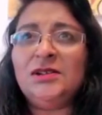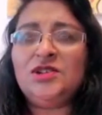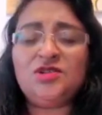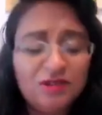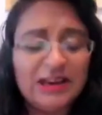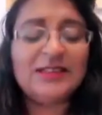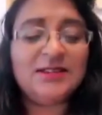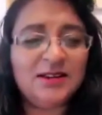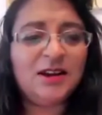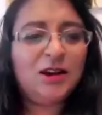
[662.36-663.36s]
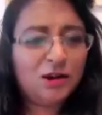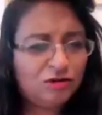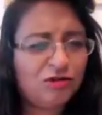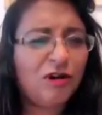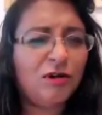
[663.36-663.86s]
Strict and
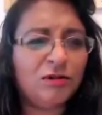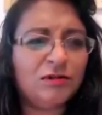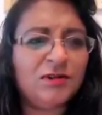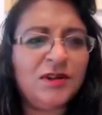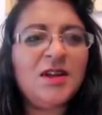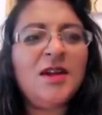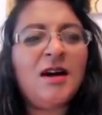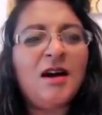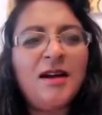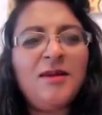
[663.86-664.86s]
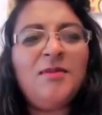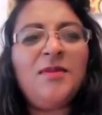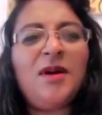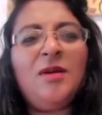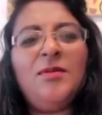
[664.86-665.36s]
controlled.
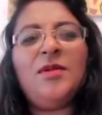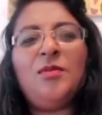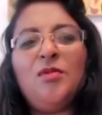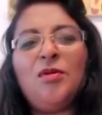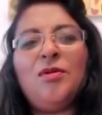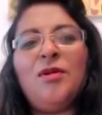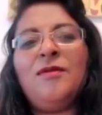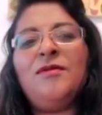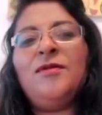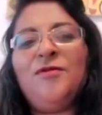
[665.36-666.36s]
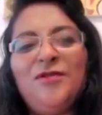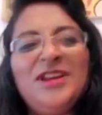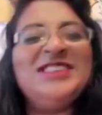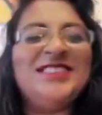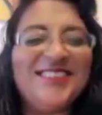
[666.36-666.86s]
I'm more of a
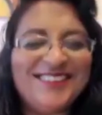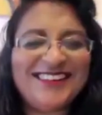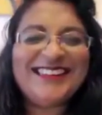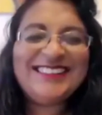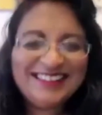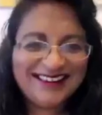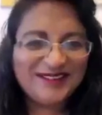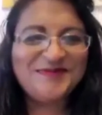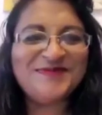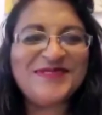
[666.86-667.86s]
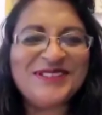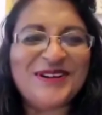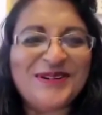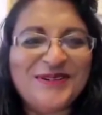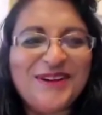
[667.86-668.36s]
freestyle dancer,
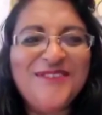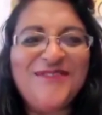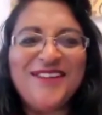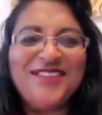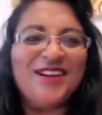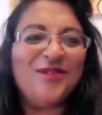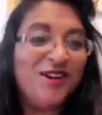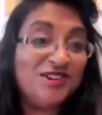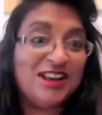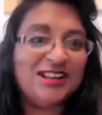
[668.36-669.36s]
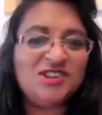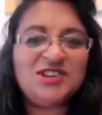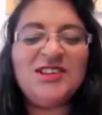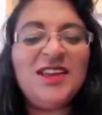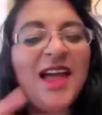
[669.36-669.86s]
so I found that quite
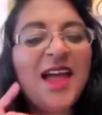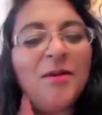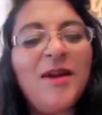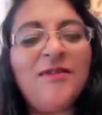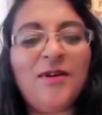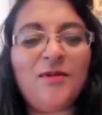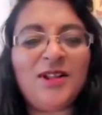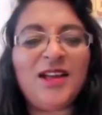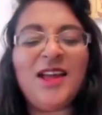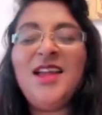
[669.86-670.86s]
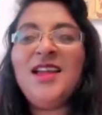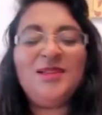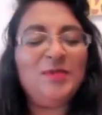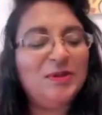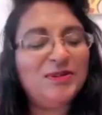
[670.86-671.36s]
challenging. However, yeah. What
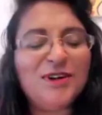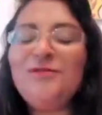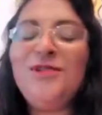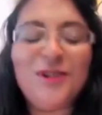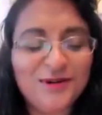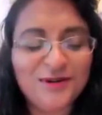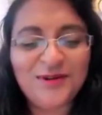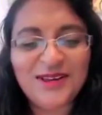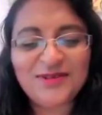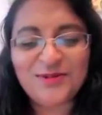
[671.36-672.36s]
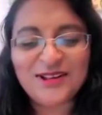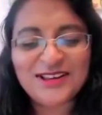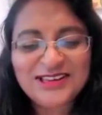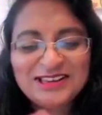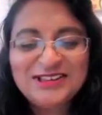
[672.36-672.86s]
people don't know is when I
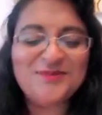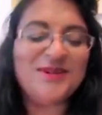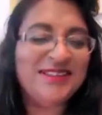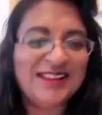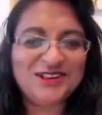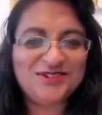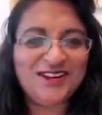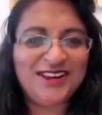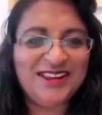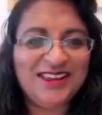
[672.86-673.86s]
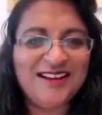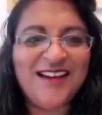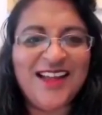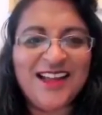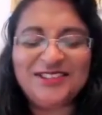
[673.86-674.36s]
did do my dance training, I
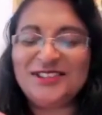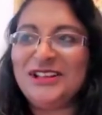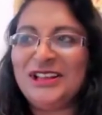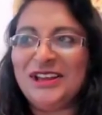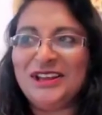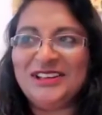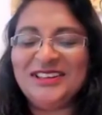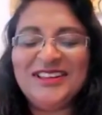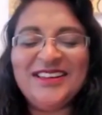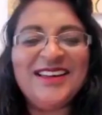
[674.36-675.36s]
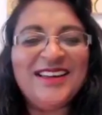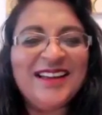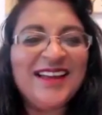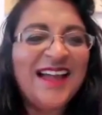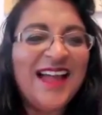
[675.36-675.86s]
had to learn
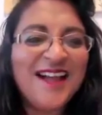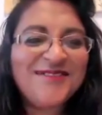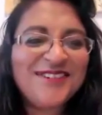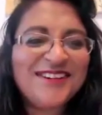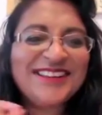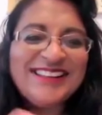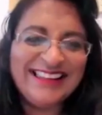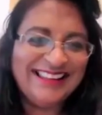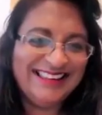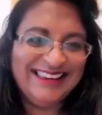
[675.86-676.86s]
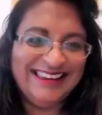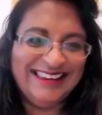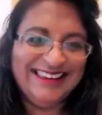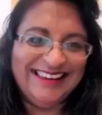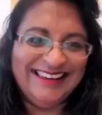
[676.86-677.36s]
African dancing.